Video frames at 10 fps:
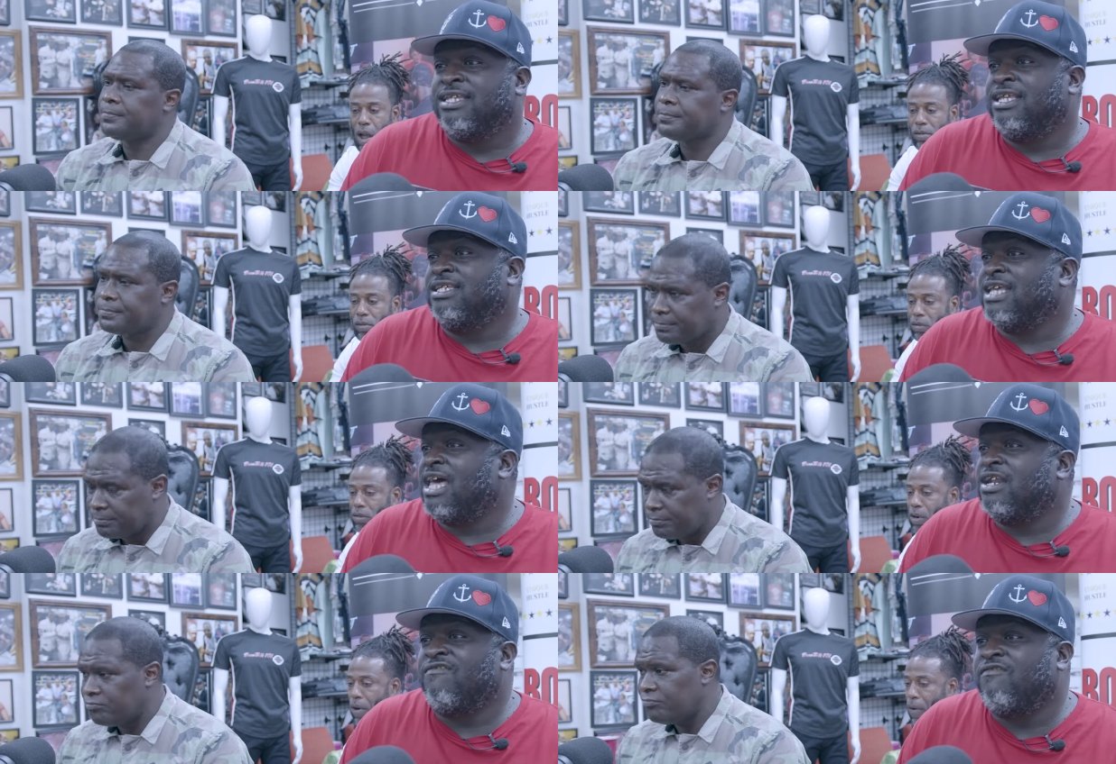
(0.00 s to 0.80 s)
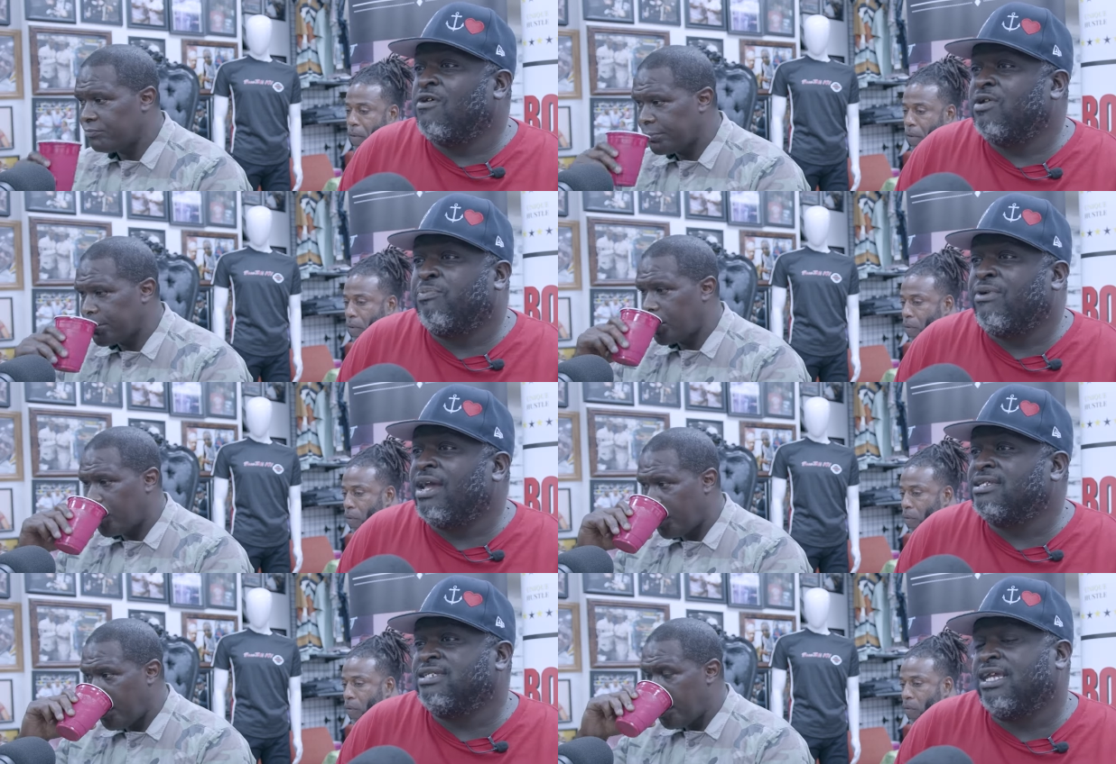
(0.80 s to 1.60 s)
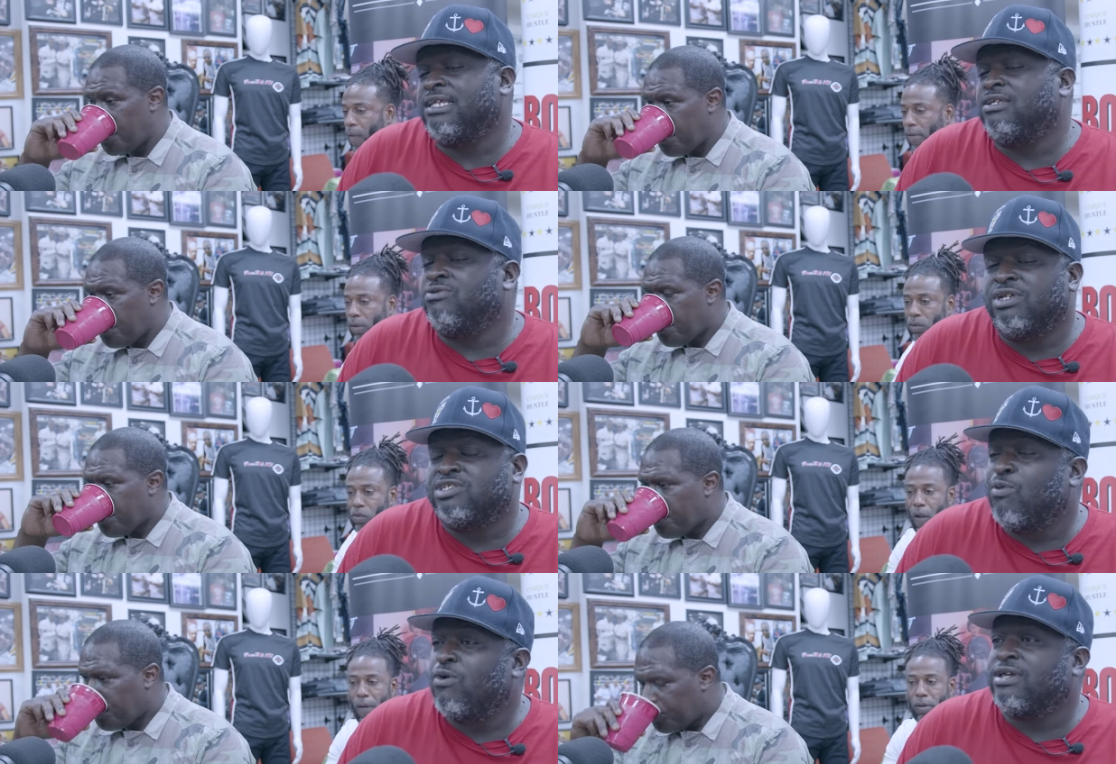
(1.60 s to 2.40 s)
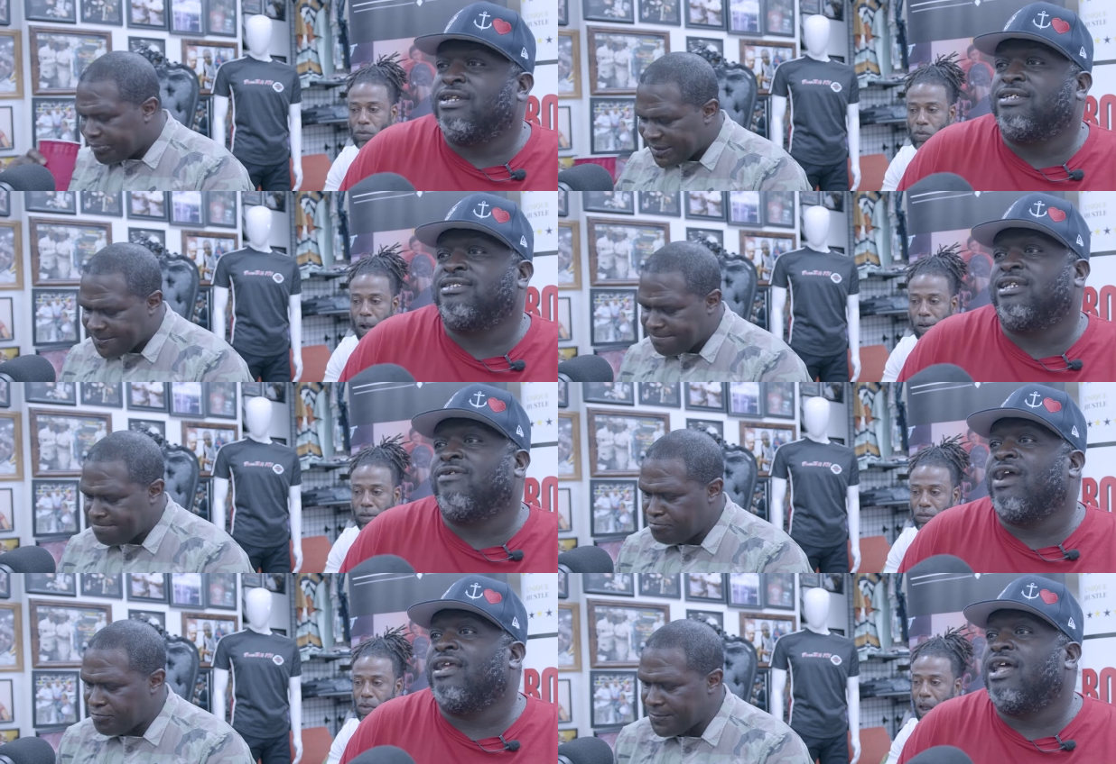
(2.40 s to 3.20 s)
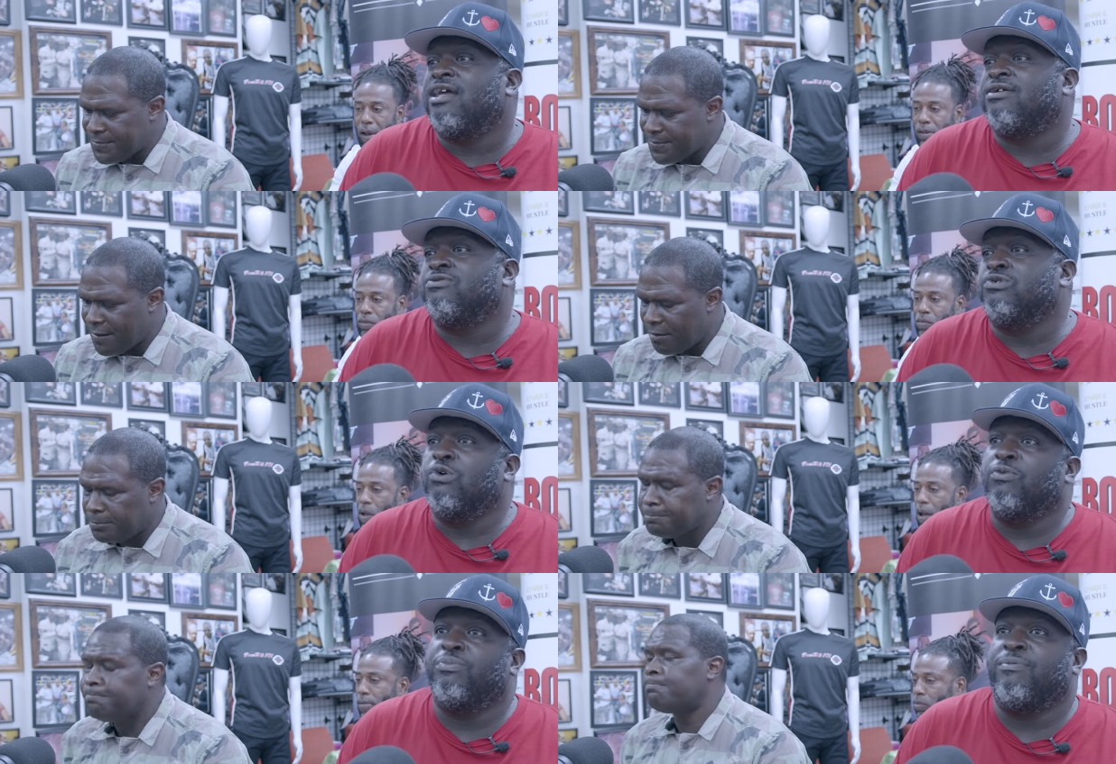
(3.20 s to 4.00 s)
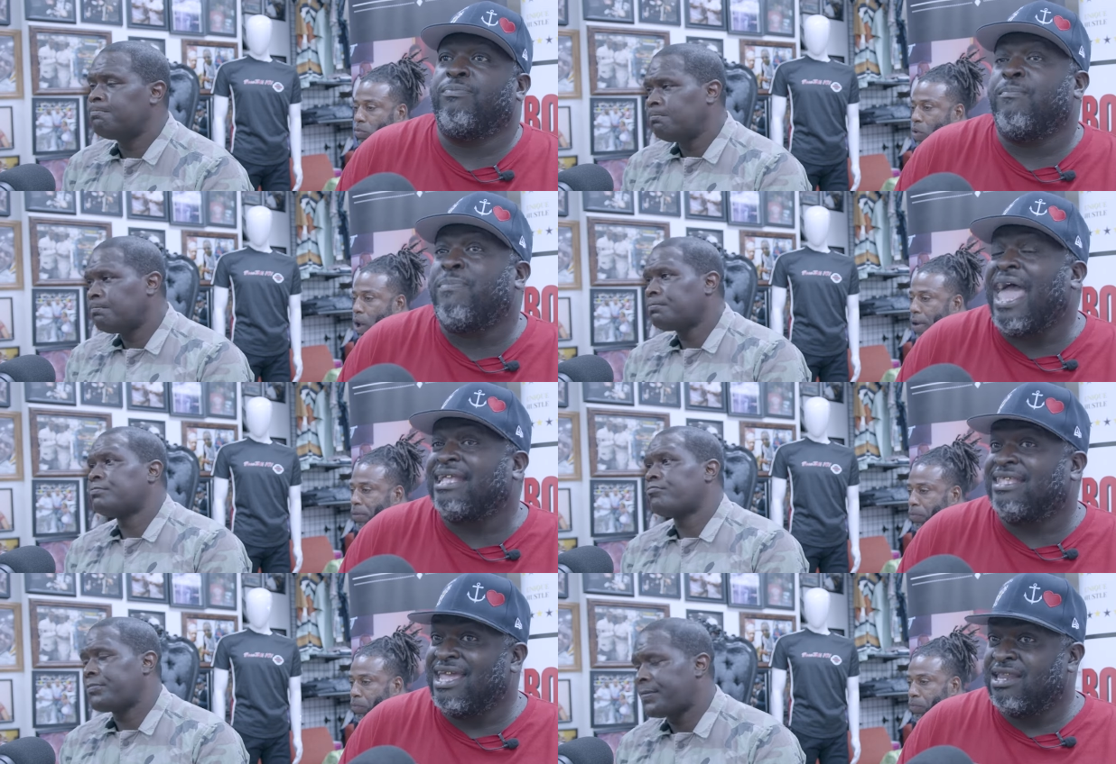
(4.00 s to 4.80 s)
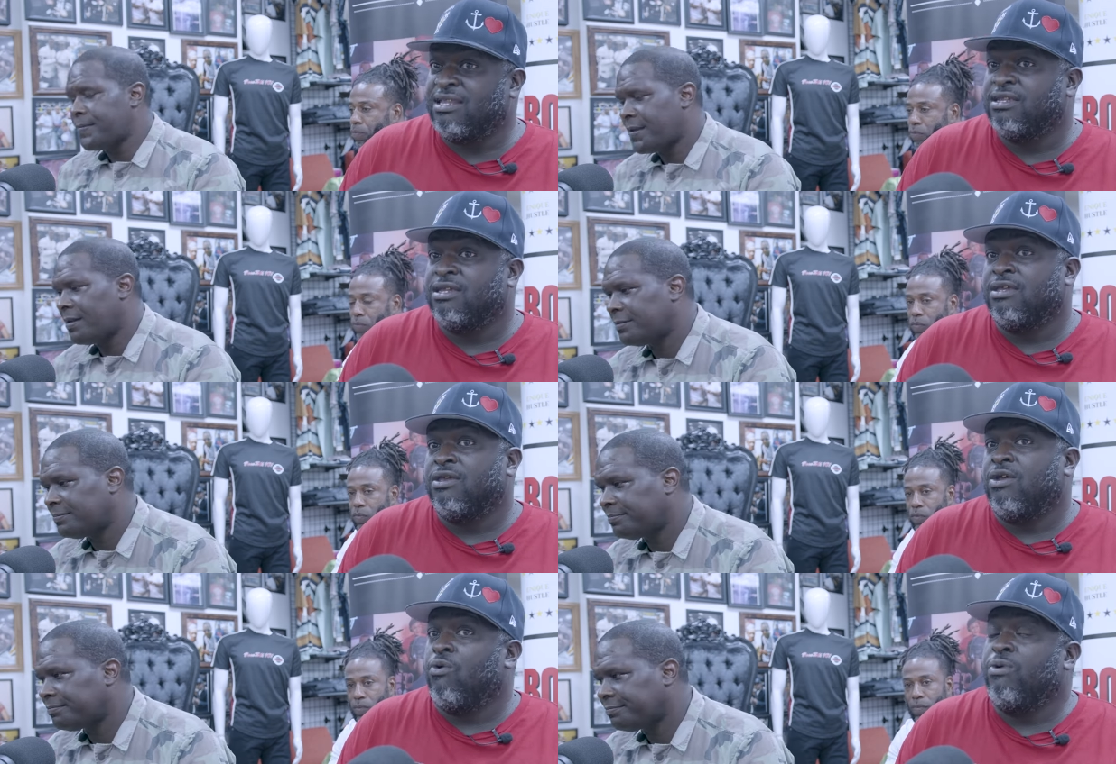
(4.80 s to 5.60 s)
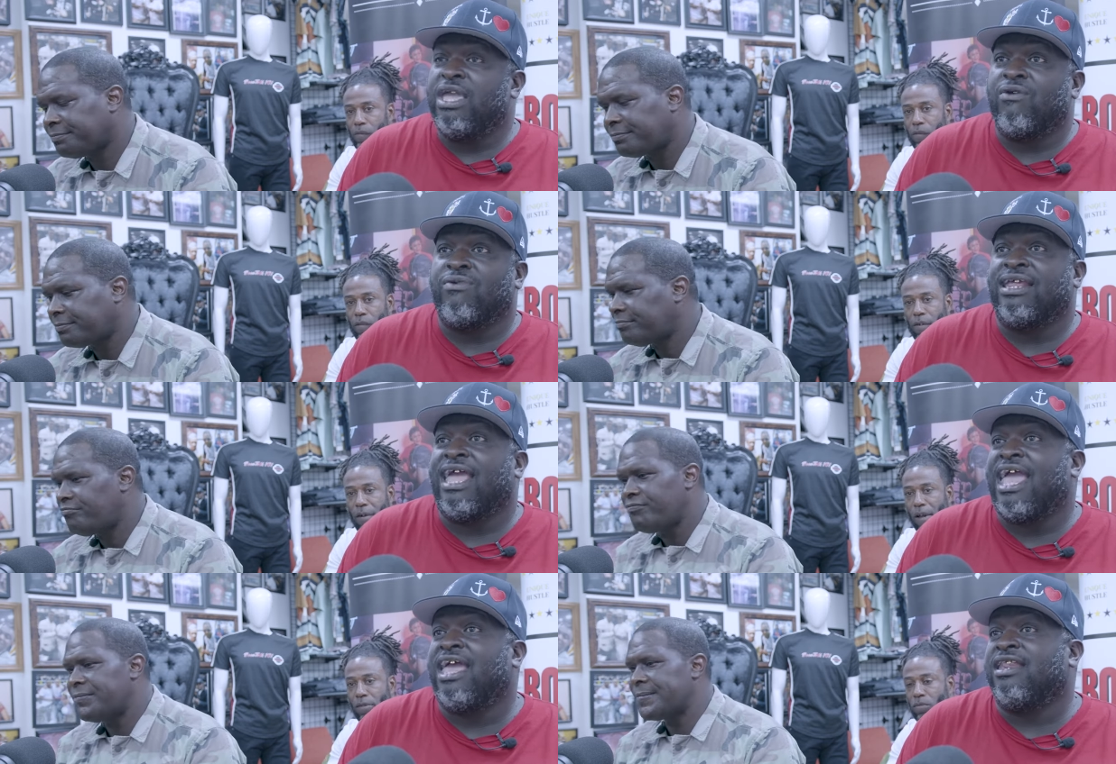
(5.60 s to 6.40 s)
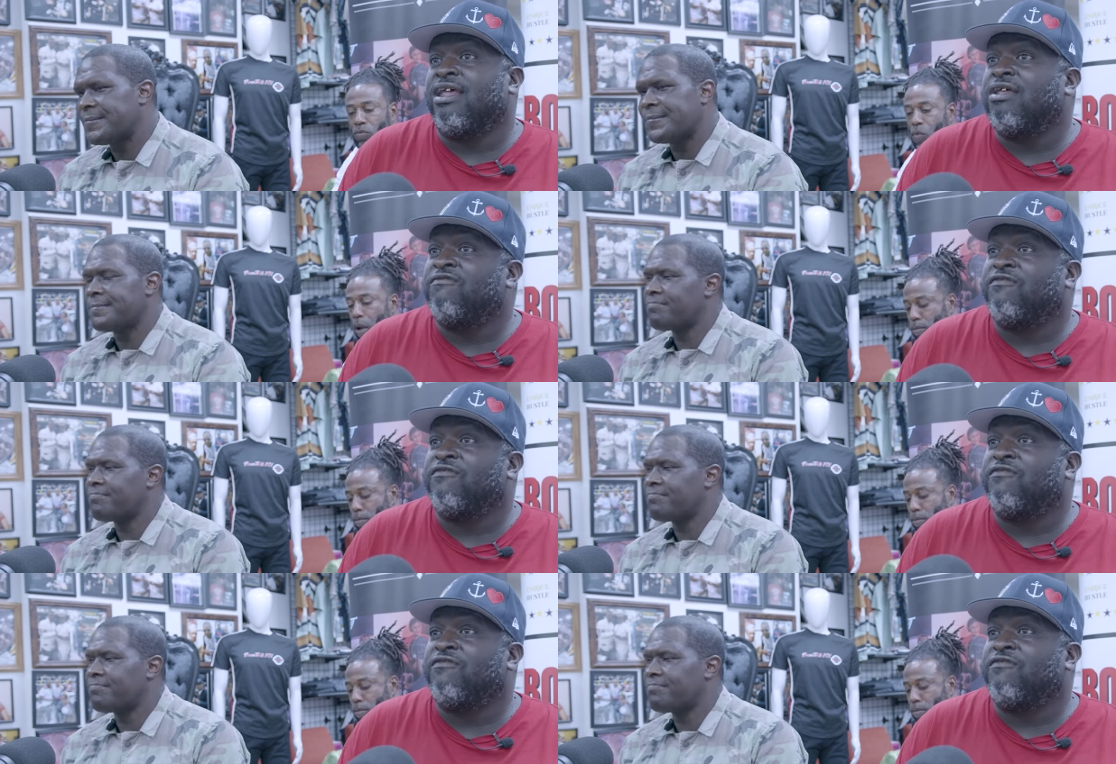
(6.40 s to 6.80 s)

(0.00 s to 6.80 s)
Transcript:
Speaker 1: He's out of the Florida Project. You know, he's smoking in the city right now. You know, but back then we ain't really had nothing